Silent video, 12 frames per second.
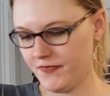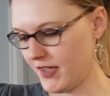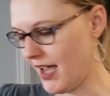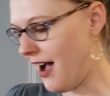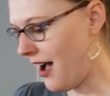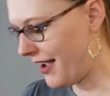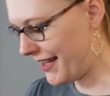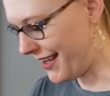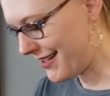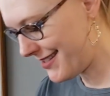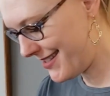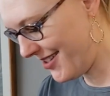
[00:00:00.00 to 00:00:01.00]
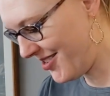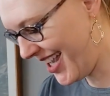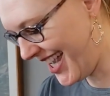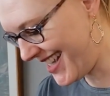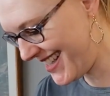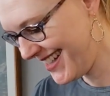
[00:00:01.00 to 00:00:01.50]
Ah, yes,
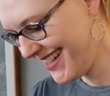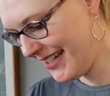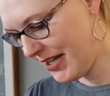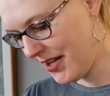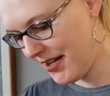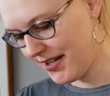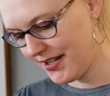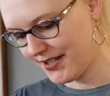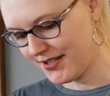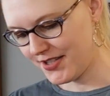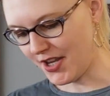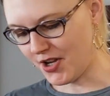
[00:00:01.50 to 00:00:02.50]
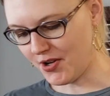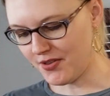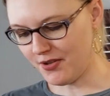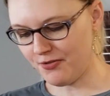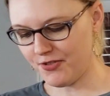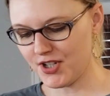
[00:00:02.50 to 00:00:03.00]
okay. So
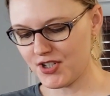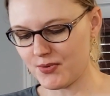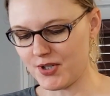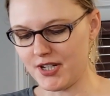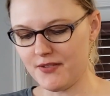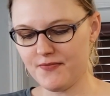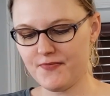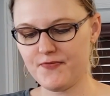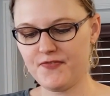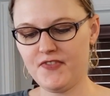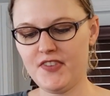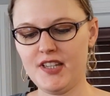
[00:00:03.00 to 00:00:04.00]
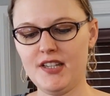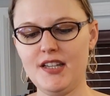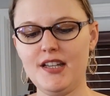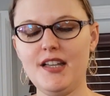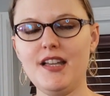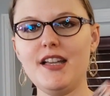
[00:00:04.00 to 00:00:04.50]
the first one
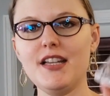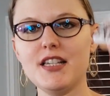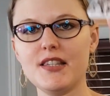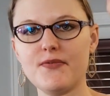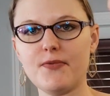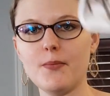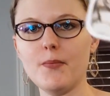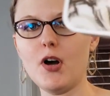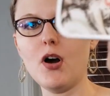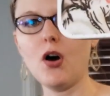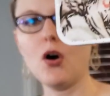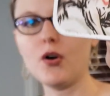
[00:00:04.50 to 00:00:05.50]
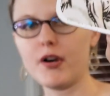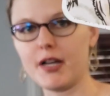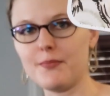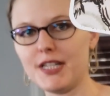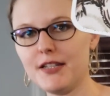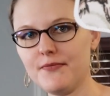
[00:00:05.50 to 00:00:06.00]
is from
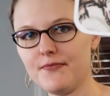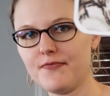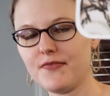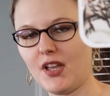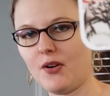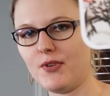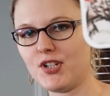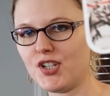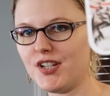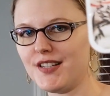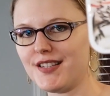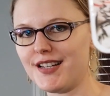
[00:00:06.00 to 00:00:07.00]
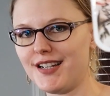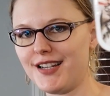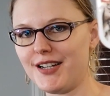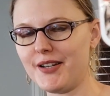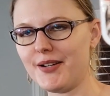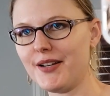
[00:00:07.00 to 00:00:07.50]
Cami, which is
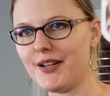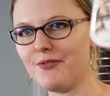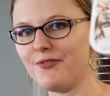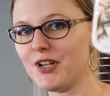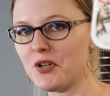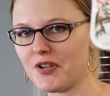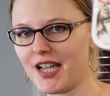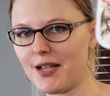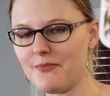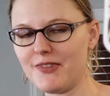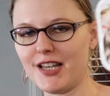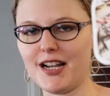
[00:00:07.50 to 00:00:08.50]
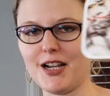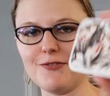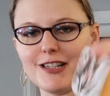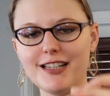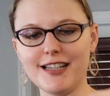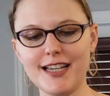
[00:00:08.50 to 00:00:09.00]
a video game that I
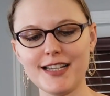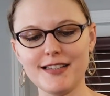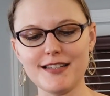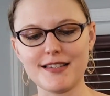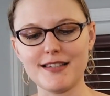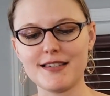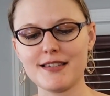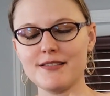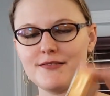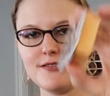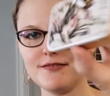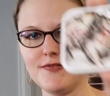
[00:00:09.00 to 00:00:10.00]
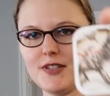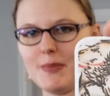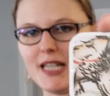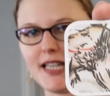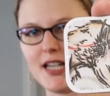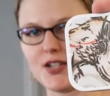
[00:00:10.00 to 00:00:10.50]
really like, and this is the
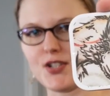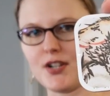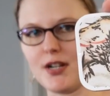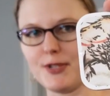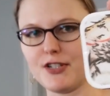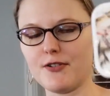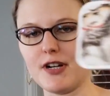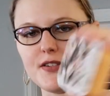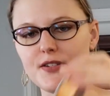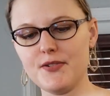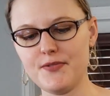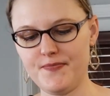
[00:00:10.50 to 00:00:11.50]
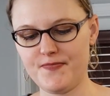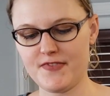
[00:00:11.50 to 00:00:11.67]
main character, Amaterasu.